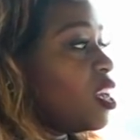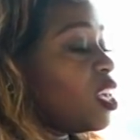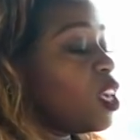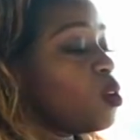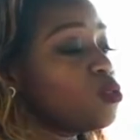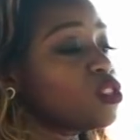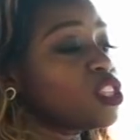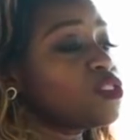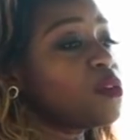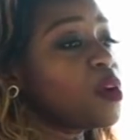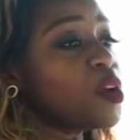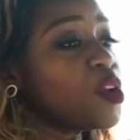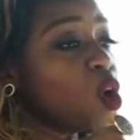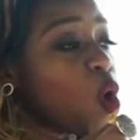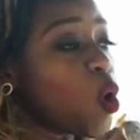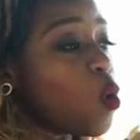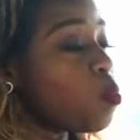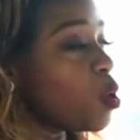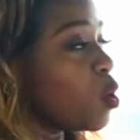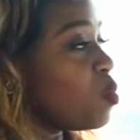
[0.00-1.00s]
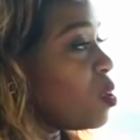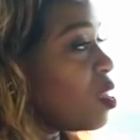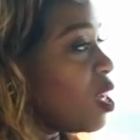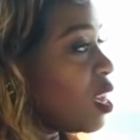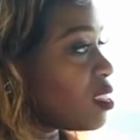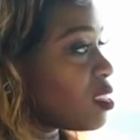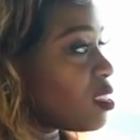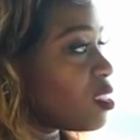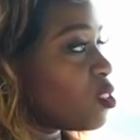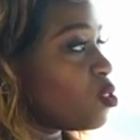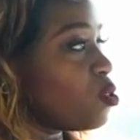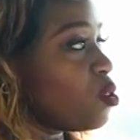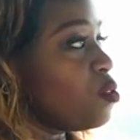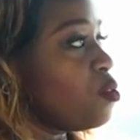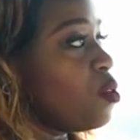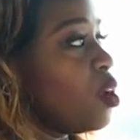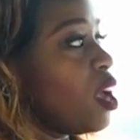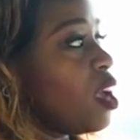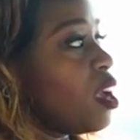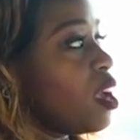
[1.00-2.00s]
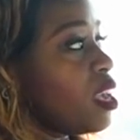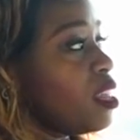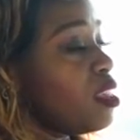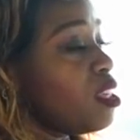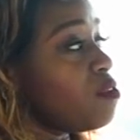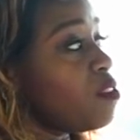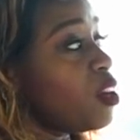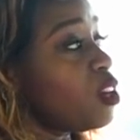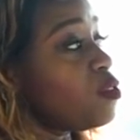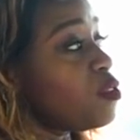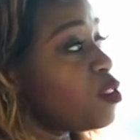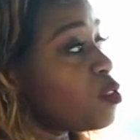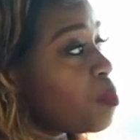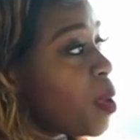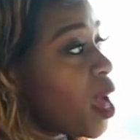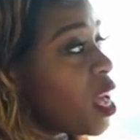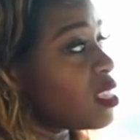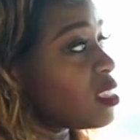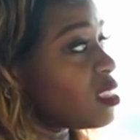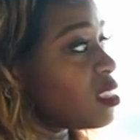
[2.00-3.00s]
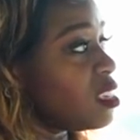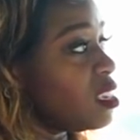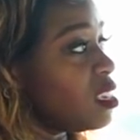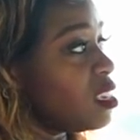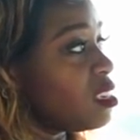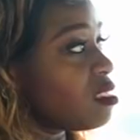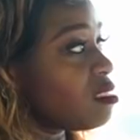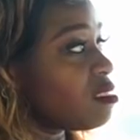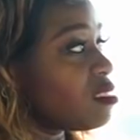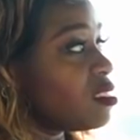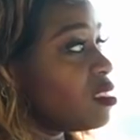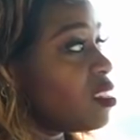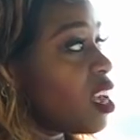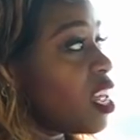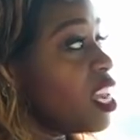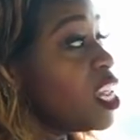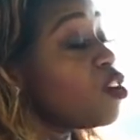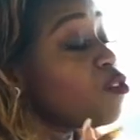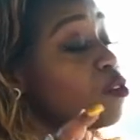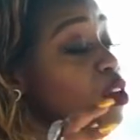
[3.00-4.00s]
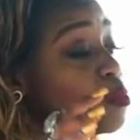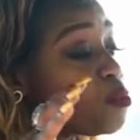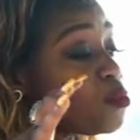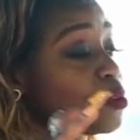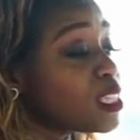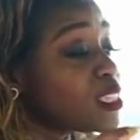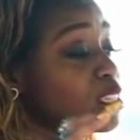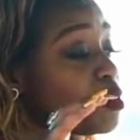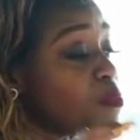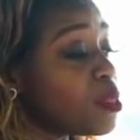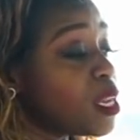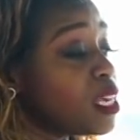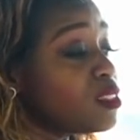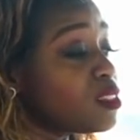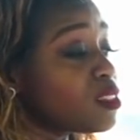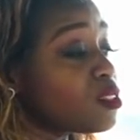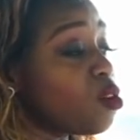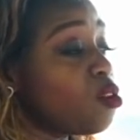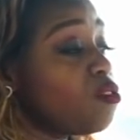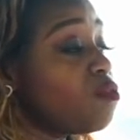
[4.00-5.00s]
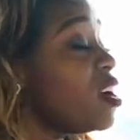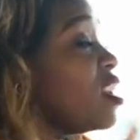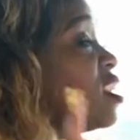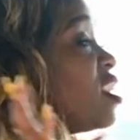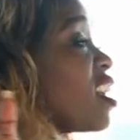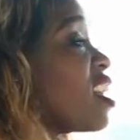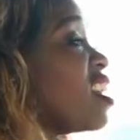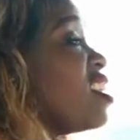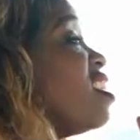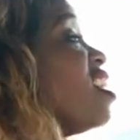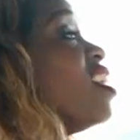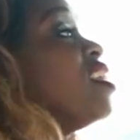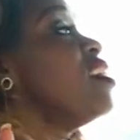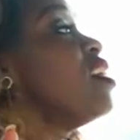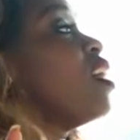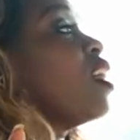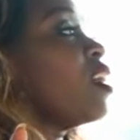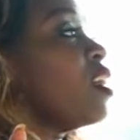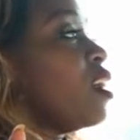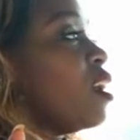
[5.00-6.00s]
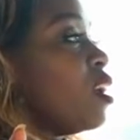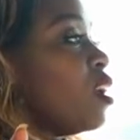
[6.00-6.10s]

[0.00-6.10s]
He was very open with us. So in the event of his passing, and he had already put us in place over a decade earlier.